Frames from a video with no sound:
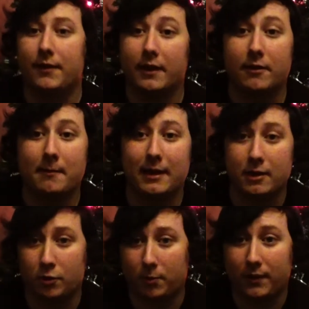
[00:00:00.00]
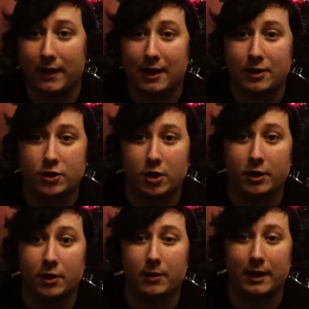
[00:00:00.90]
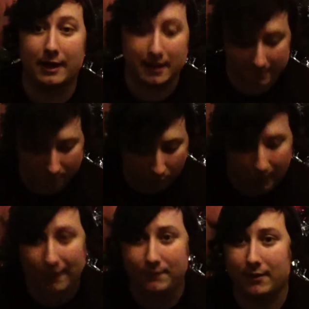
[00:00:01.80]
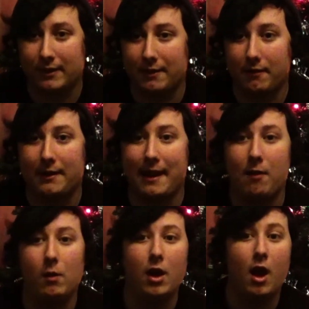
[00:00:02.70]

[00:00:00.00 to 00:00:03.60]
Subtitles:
the other main notable thing I can show you is what I have down here right now.